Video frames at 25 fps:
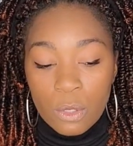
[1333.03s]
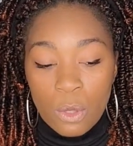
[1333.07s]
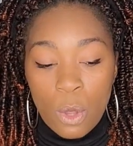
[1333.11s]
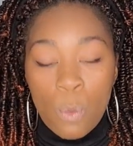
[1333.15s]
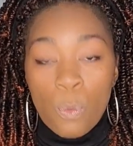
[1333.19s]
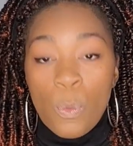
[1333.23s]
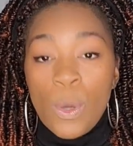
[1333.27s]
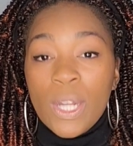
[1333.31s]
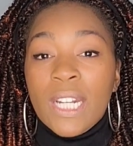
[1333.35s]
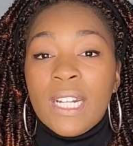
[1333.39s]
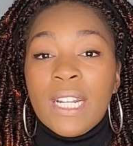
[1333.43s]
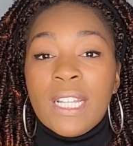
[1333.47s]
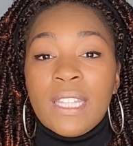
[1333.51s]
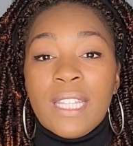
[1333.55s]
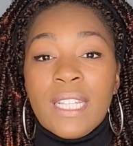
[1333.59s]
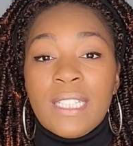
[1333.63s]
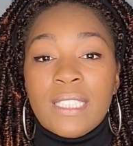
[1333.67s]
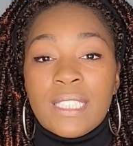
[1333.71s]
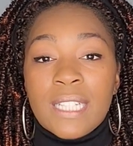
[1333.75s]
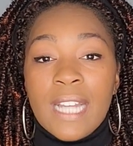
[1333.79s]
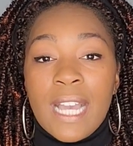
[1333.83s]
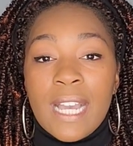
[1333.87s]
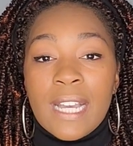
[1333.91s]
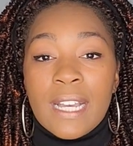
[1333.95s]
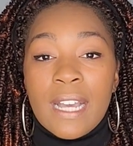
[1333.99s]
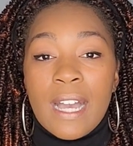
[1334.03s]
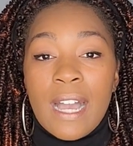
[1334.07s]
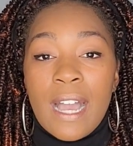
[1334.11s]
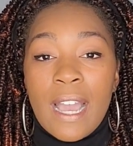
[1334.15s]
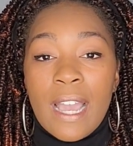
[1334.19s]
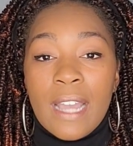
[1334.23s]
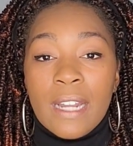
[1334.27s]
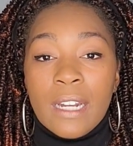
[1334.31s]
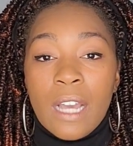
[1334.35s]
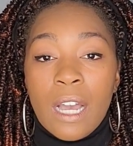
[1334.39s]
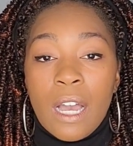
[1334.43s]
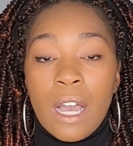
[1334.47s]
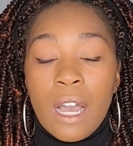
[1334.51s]
one of the things that I
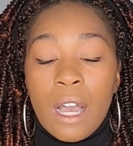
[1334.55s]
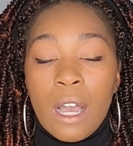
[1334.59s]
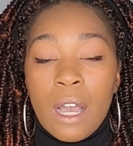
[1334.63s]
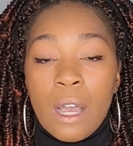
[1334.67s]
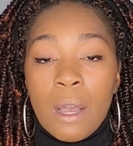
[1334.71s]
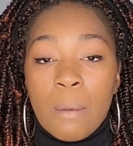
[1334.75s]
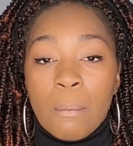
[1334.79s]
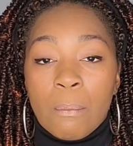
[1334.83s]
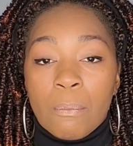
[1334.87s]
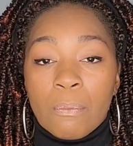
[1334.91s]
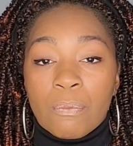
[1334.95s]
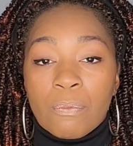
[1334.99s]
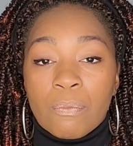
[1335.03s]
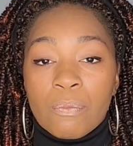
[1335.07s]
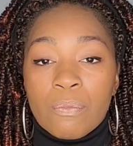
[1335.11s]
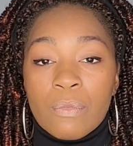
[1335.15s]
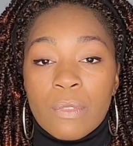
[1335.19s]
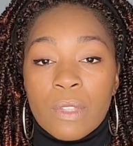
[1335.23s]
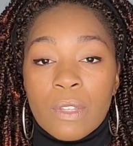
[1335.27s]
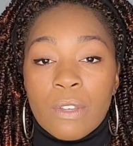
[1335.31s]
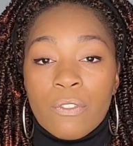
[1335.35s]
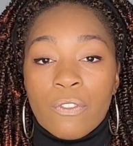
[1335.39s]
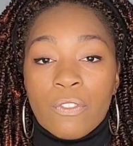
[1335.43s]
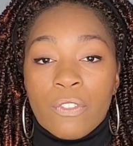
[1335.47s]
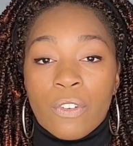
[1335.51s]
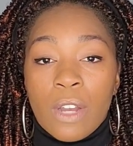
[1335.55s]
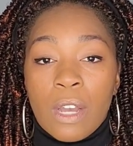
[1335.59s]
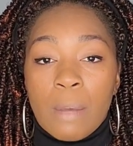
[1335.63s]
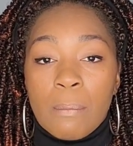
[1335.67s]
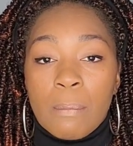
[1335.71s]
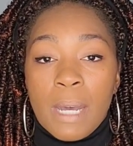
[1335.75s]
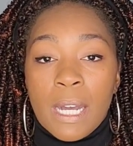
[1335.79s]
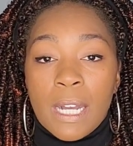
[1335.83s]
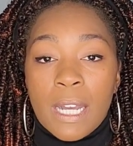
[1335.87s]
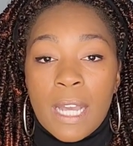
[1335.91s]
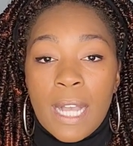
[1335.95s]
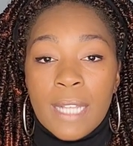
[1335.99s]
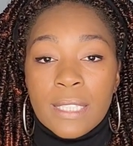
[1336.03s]
got from
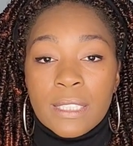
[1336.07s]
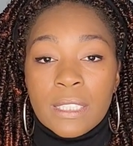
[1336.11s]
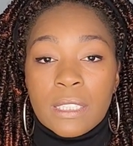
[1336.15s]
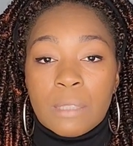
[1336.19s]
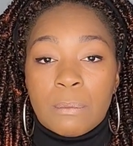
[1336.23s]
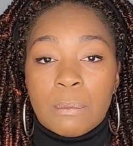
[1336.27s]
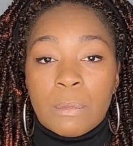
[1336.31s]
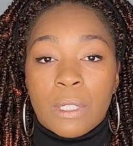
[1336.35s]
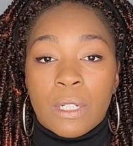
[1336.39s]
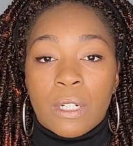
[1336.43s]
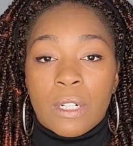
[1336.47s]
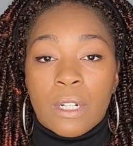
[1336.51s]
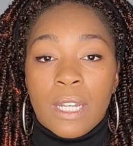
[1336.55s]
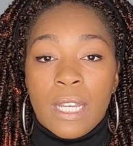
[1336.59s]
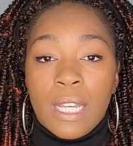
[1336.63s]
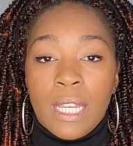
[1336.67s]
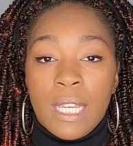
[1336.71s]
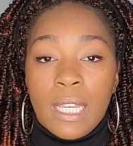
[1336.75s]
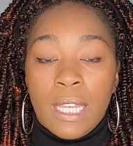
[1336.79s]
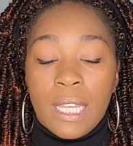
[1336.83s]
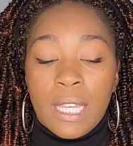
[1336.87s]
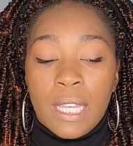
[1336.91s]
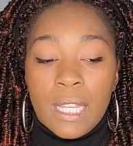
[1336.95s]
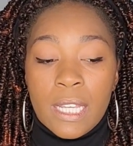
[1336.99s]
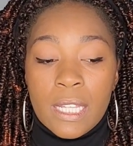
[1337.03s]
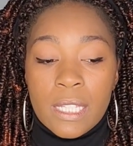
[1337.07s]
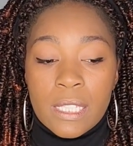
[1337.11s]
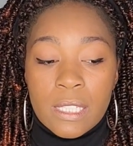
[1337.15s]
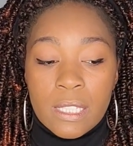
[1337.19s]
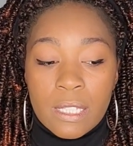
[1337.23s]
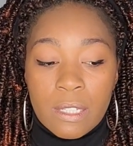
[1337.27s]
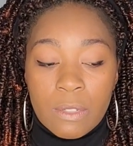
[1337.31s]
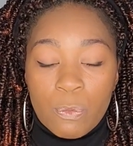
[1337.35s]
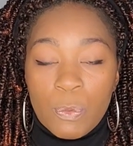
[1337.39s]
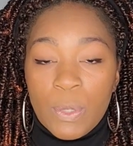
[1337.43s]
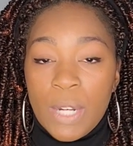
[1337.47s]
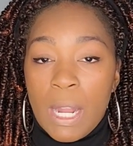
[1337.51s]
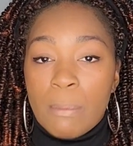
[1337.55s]
a customer is
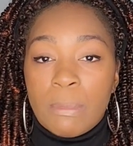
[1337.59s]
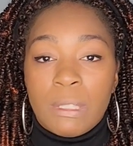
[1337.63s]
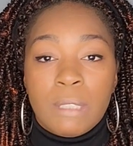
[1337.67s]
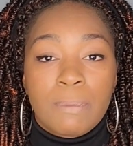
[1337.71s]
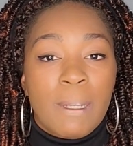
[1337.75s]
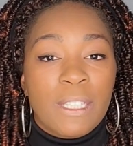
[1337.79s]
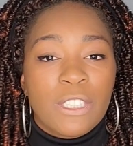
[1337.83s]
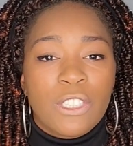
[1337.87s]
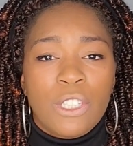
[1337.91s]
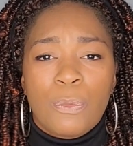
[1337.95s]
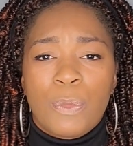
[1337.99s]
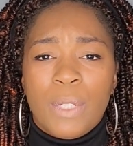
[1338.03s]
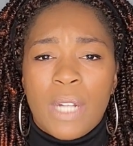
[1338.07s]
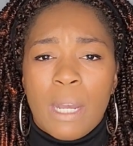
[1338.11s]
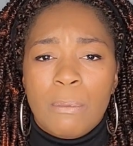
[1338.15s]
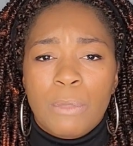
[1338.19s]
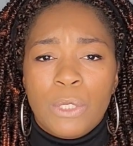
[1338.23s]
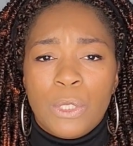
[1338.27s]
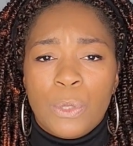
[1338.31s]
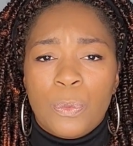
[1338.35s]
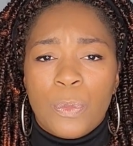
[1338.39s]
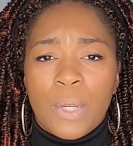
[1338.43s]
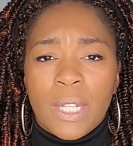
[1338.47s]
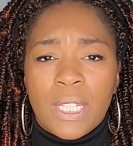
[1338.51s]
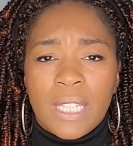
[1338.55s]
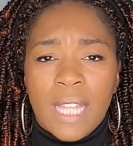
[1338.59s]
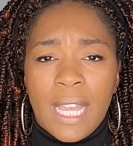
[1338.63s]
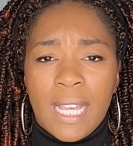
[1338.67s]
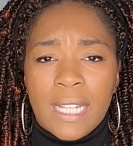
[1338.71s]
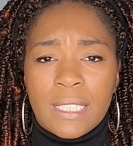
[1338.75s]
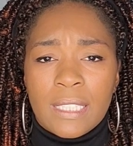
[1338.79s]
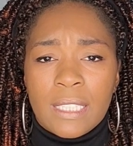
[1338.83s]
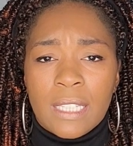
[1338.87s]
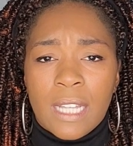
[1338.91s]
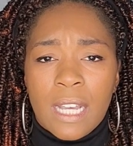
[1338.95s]
especially when I'm doing like